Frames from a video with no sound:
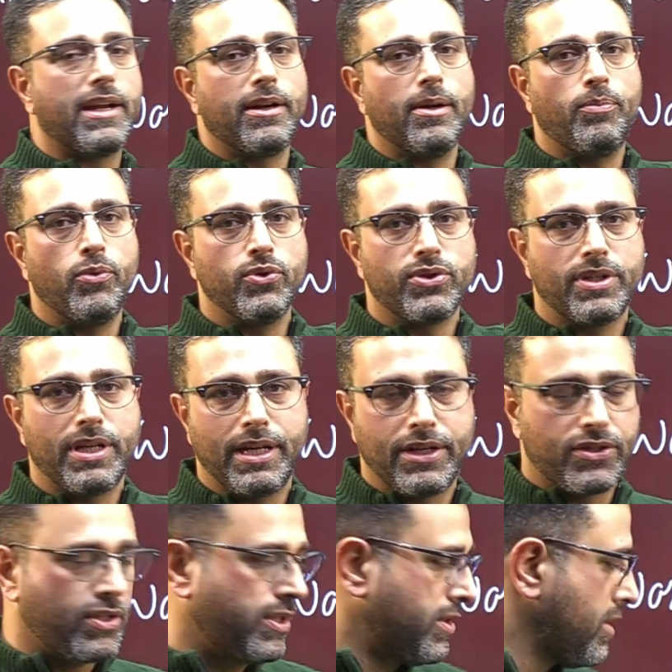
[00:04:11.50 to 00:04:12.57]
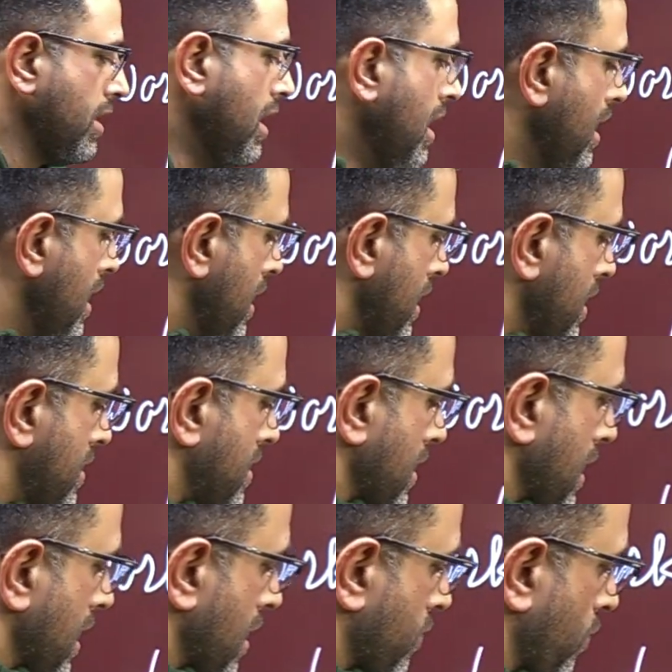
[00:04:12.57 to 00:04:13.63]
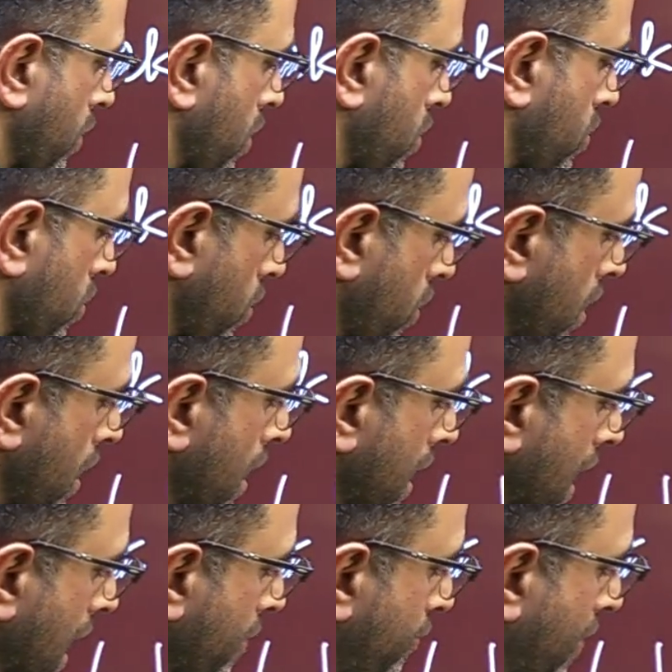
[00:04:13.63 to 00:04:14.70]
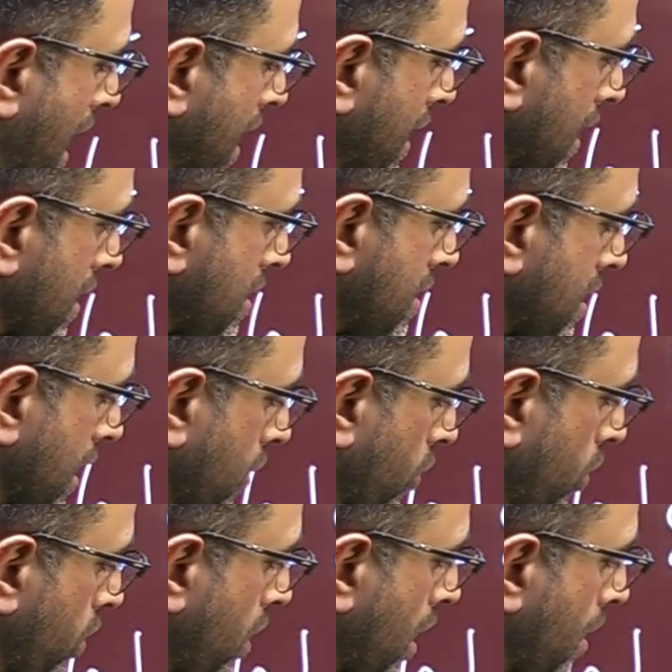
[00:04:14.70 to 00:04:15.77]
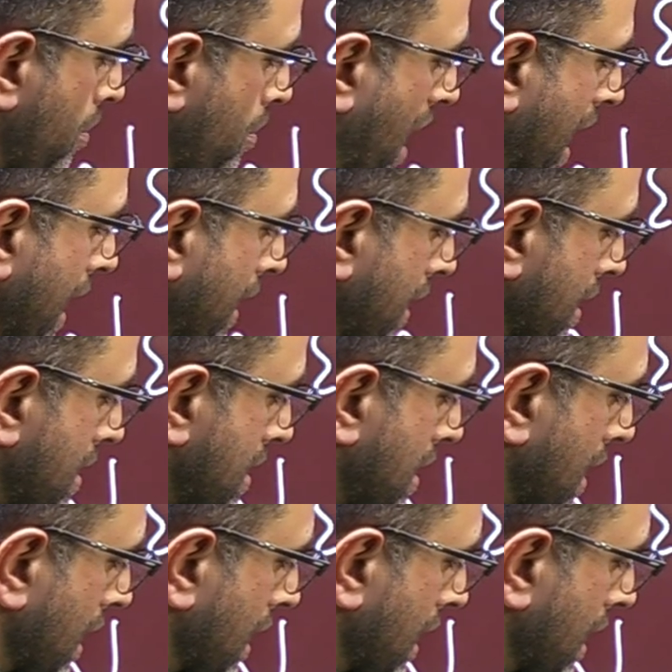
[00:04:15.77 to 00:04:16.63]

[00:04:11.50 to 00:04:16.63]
are in opposite directions, is equal to K final is 0 minus